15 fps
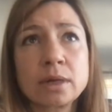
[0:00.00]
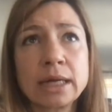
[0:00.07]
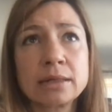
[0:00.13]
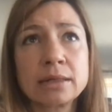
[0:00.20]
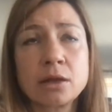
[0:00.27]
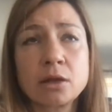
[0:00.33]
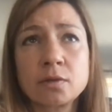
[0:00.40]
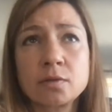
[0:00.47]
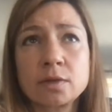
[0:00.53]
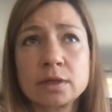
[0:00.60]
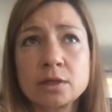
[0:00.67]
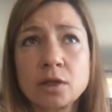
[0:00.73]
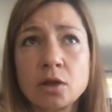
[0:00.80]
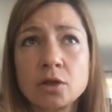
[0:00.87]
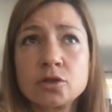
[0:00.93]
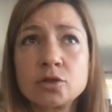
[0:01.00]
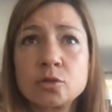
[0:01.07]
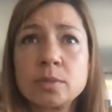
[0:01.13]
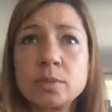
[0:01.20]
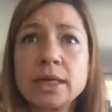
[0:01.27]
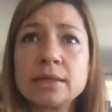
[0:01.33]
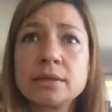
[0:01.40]
add a lot of technology to
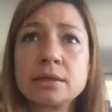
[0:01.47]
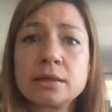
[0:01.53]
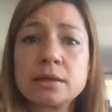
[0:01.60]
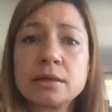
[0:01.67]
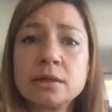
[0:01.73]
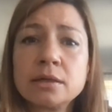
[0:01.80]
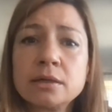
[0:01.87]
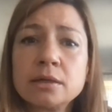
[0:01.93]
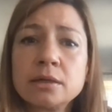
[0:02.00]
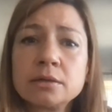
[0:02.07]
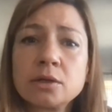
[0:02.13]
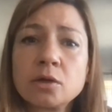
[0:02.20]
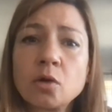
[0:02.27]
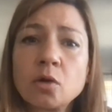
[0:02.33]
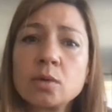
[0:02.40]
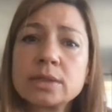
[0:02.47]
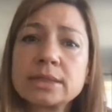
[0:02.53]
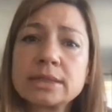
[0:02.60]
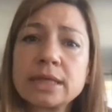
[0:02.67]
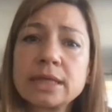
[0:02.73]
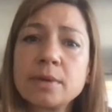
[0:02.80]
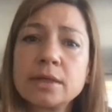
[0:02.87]
make the whole
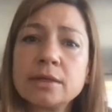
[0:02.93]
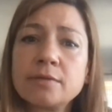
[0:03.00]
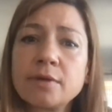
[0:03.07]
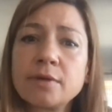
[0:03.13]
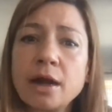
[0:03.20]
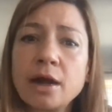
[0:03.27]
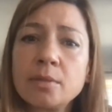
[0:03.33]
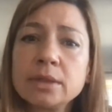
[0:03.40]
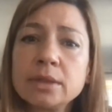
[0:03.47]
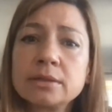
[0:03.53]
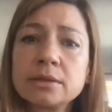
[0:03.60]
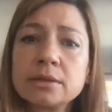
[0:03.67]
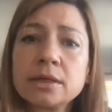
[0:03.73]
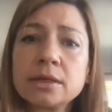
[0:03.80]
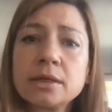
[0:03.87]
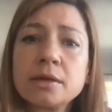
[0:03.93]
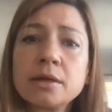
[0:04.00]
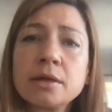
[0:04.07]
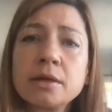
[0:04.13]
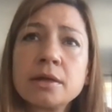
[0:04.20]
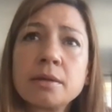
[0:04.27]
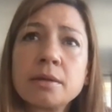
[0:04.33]
stable environment
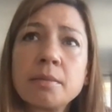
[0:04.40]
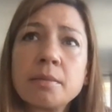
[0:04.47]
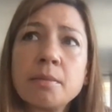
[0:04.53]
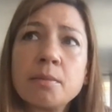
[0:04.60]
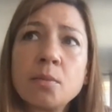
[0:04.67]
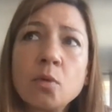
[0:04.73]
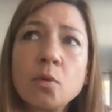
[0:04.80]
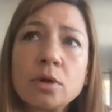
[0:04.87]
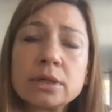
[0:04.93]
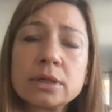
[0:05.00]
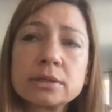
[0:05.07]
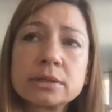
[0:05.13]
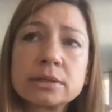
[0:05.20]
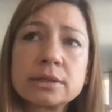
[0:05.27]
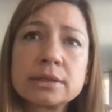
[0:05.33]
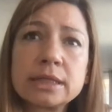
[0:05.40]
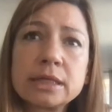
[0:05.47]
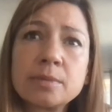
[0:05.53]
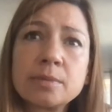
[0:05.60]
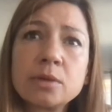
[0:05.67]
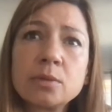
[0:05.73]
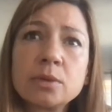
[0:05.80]
more
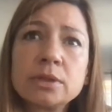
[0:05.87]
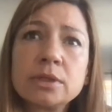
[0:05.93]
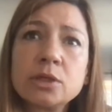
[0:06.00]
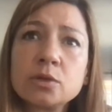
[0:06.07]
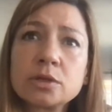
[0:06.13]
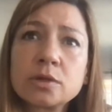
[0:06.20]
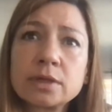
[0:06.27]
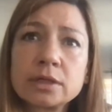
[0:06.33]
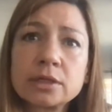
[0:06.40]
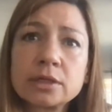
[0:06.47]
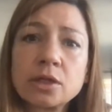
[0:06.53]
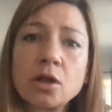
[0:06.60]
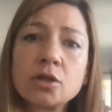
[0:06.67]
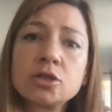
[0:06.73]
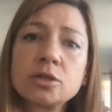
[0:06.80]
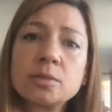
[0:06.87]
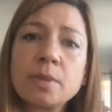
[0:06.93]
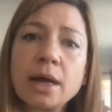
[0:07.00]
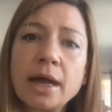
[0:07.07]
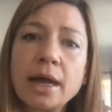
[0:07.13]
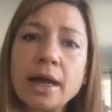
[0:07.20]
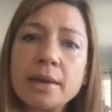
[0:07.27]
sustainable with the use of technology
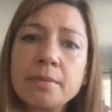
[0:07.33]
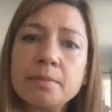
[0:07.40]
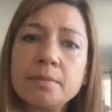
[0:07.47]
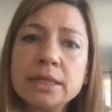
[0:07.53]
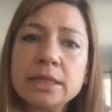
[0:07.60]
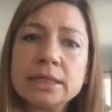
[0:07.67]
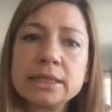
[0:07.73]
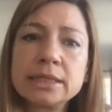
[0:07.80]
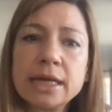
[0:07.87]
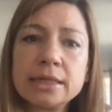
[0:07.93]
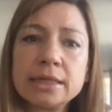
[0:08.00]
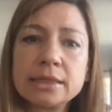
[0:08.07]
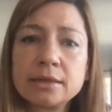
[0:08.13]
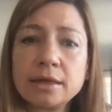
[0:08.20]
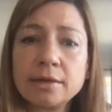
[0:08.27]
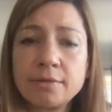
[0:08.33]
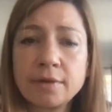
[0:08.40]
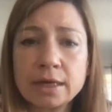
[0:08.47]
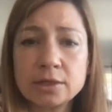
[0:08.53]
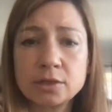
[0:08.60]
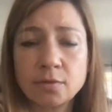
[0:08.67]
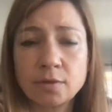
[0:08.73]
by mitigating the
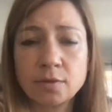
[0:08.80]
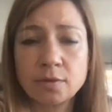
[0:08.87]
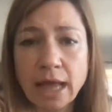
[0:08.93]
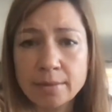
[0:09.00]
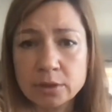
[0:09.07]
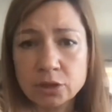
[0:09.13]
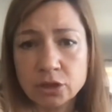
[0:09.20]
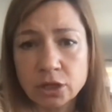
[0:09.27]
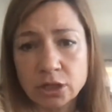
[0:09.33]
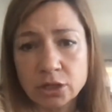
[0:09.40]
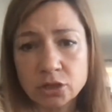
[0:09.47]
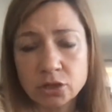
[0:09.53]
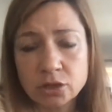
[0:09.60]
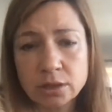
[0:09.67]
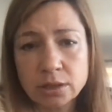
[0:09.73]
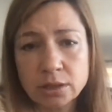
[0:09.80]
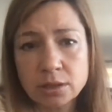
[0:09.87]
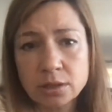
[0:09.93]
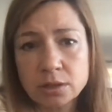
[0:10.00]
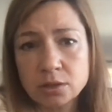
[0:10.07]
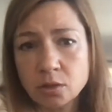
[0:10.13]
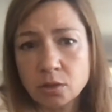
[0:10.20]
effects of climate change.
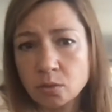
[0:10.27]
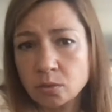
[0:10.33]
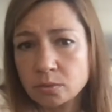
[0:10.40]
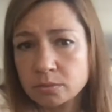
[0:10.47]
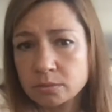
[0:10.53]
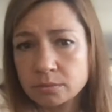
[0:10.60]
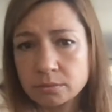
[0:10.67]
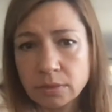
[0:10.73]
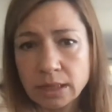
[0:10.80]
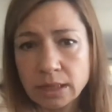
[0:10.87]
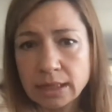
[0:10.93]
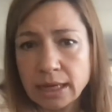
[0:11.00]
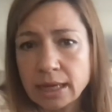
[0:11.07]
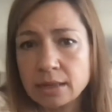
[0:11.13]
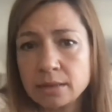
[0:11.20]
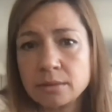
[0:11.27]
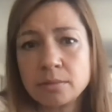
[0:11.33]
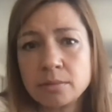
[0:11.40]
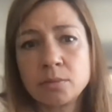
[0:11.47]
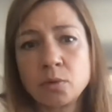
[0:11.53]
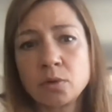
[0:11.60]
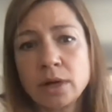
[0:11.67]
So
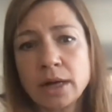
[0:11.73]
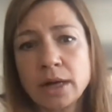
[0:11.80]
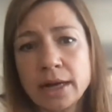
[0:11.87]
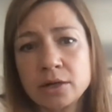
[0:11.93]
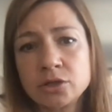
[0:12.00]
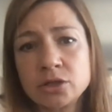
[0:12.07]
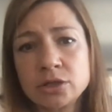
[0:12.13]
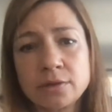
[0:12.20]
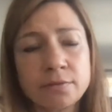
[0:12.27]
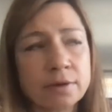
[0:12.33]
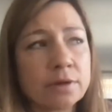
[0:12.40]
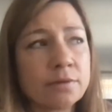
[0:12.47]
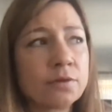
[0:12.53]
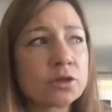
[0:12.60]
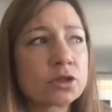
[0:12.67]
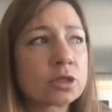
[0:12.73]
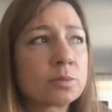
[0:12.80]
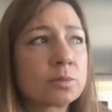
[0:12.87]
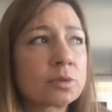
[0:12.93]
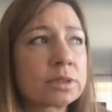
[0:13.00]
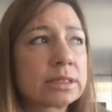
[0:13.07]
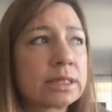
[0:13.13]
again, more energy
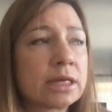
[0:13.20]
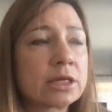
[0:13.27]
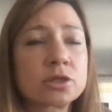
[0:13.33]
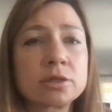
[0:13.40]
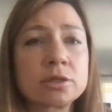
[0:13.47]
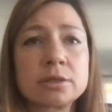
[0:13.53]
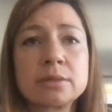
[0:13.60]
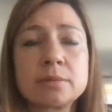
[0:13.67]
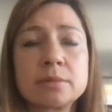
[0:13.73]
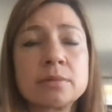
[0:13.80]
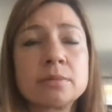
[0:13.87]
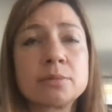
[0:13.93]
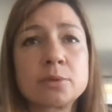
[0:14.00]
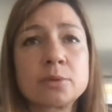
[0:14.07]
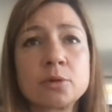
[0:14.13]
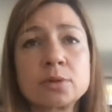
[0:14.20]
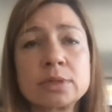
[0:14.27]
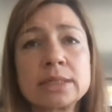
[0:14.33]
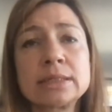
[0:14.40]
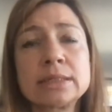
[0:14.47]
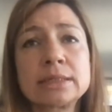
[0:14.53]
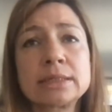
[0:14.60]
efficient
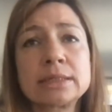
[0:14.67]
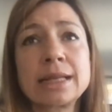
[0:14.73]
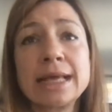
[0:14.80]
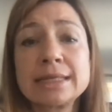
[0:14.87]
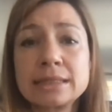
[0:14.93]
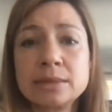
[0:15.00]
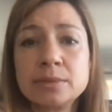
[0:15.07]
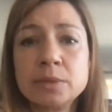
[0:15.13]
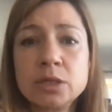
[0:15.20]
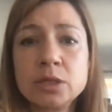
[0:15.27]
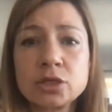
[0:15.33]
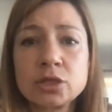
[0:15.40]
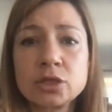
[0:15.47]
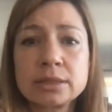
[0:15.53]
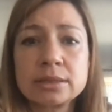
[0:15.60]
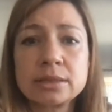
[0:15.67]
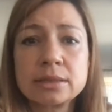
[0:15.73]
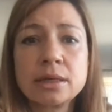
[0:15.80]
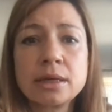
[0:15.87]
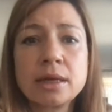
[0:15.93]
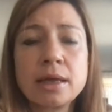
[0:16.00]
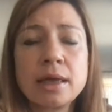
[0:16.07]
processes, less emissions,
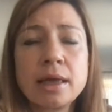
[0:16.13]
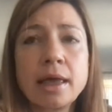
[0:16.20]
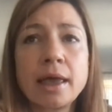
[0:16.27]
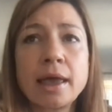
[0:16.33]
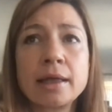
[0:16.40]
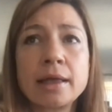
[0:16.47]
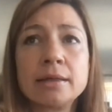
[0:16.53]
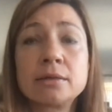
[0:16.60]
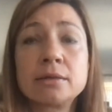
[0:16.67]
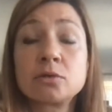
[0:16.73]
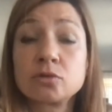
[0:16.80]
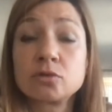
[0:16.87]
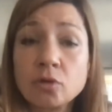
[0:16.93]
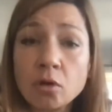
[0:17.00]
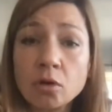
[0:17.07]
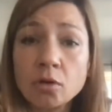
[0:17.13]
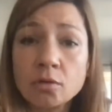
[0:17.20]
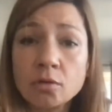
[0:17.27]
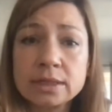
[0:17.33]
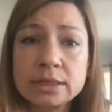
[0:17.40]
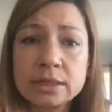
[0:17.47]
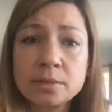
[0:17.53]
and control
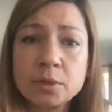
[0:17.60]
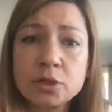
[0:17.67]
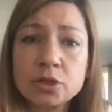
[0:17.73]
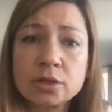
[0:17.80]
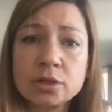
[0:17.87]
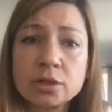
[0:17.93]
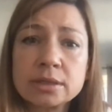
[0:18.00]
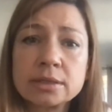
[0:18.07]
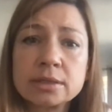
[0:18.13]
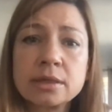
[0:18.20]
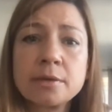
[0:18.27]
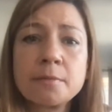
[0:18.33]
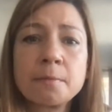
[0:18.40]
of these emissions,